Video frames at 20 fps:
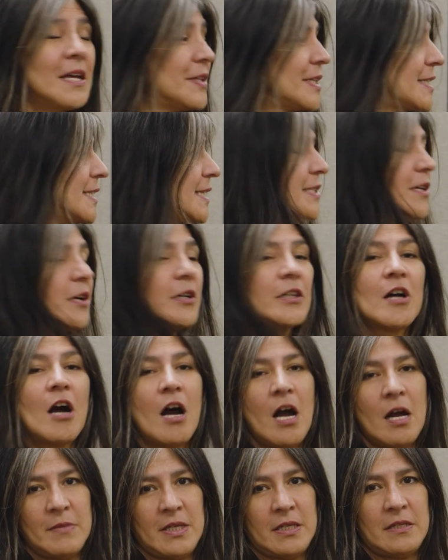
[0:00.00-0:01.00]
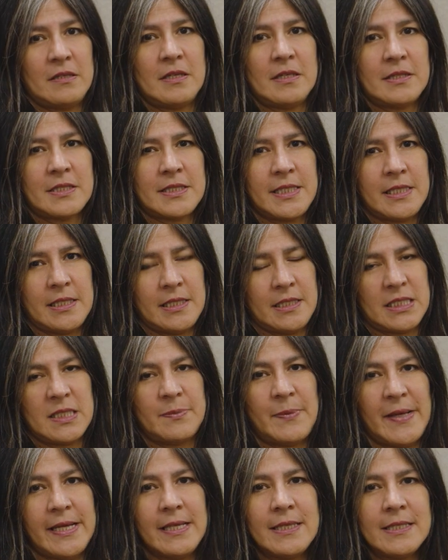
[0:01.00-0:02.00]
This is our common seating
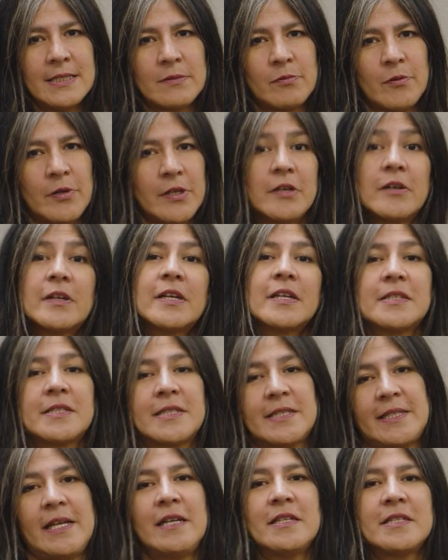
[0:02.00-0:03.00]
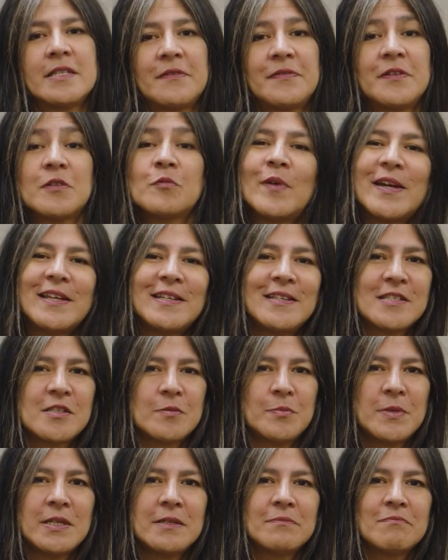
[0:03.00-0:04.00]
space where you could sit if you're waiting
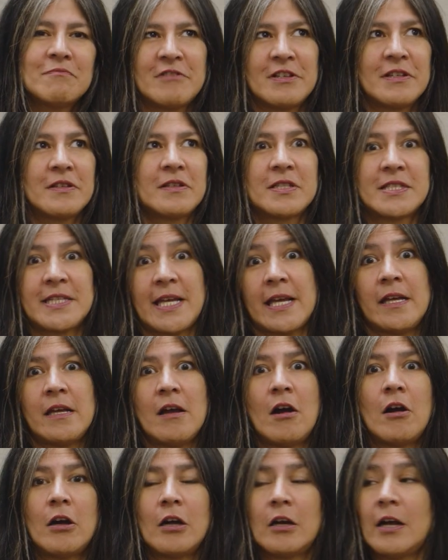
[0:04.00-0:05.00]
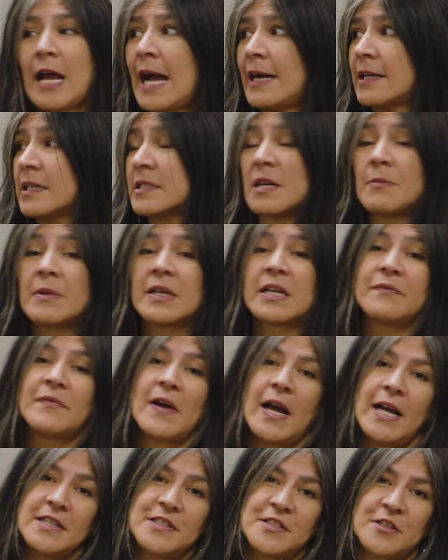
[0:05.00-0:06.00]
to meet with, say, our academic
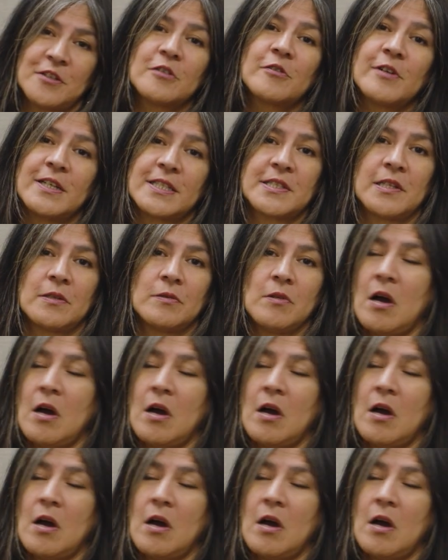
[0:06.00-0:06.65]
advisor, Kristen